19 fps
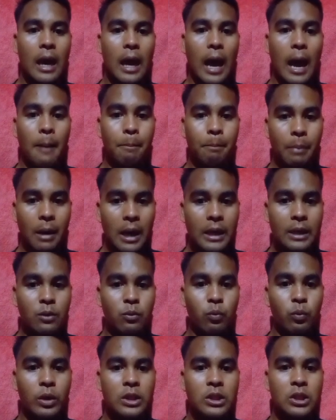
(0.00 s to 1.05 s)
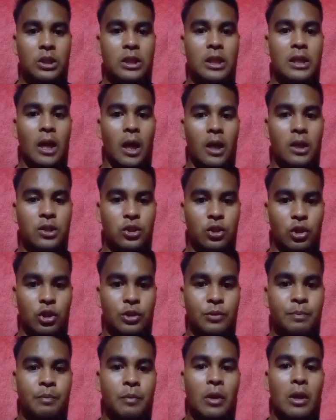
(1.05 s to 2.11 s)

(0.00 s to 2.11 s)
upon which the nation